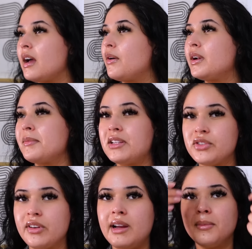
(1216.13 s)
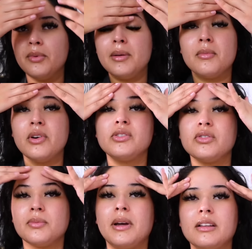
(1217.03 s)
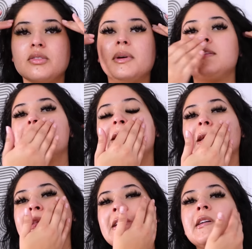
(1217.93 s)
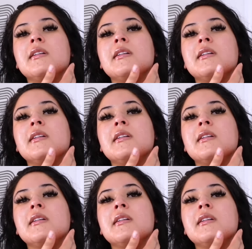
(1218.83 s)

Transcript: I wanna make sure I bring moisture back to my skin.